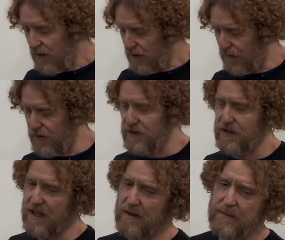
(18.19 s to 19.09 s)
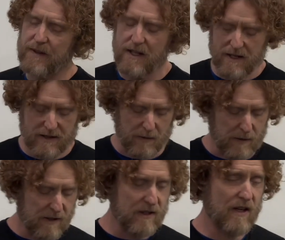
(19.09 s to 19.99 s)
The first thing that we're
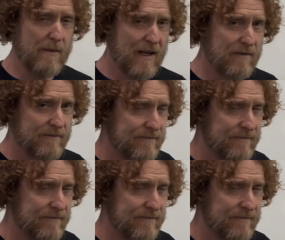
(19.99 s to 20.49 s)
going to talk about